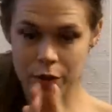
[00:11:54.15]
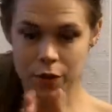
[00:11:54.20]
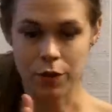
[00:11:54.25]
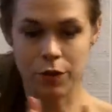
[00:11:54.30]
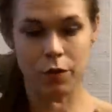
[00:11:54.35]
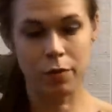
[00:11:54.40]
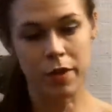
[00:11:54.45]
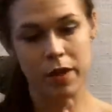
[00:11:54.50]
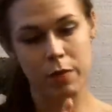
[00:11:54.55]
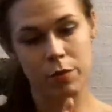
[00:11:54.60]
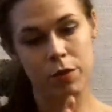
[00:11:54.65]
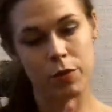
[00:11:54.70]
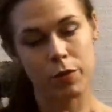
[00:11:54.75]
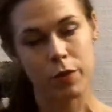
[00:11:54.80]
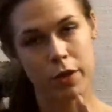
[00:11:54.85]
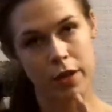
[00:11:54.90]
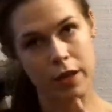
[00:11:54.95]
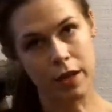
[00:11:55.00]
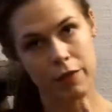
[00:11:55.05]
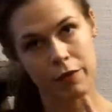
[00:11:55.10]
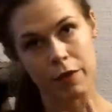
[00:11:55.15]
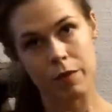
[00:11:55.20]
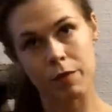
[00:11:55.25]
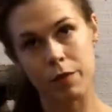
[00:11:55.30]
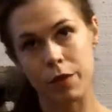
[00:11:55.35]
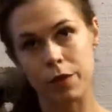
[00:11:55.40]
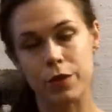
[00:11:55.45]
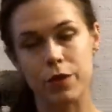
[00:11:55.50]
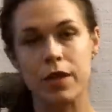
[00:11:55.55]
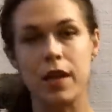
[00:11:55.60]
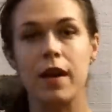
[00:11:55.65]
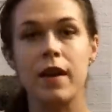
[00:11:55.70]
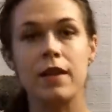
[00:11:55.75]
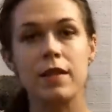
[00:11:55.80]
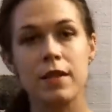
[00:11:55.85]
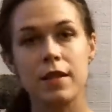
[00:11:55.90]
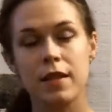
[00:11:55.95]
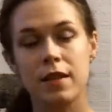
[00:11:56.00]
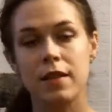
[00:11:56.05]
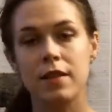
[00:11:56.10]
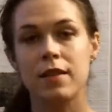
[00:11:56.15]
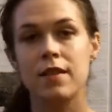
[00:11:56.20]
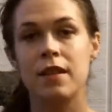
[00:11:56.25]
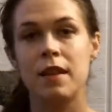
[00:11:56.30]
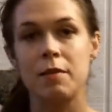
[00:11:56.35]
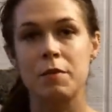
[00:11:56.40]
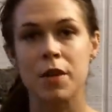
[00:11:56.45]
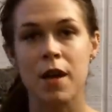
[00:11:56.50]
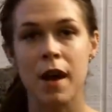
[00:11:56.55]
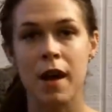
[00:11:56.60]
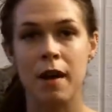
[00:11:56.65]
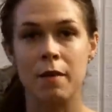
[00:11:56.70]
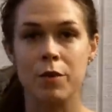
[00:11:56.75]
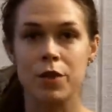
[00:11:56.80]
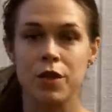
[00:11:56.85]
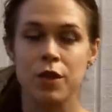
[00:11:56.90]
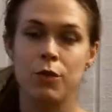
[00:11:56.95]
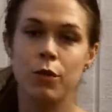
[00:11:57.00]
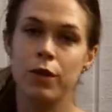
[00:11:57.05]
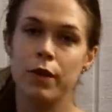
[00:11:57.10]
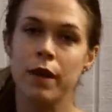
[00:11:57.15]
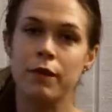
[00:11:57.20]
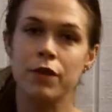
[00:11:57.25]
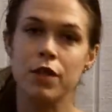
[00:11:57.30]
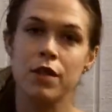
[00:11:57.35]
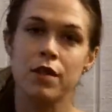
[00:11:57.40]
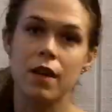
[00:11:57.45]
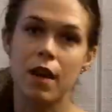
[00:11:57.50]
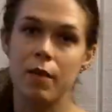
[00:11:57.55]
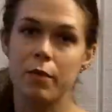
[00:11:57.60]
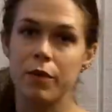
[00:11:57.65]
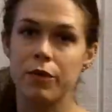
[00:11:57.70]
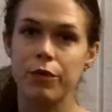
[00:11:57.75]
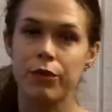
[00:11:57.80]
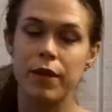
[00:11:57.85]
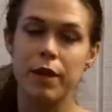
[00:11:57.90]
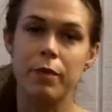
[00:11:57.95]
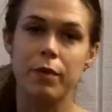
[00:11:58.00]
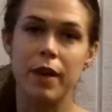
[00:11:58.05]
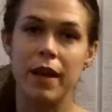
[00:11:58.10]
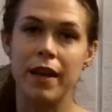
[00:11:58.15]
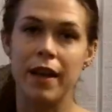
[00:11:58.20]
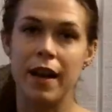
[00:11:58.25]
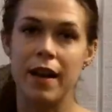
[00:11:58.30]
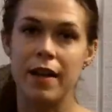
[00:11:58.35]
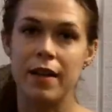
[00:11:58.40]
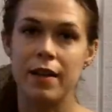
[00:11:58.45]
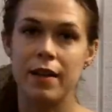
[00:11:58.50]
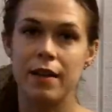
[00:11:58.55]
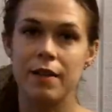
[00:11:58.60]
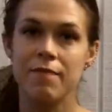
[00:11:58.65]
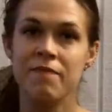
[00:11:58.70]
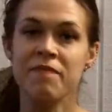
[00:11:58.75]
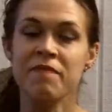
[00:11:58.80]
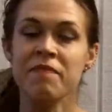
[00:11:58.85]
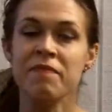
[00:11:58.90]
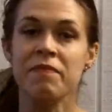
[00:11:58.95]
so you'll be able to work it from both sides at the same time, so you won't have to stop and flip like I did.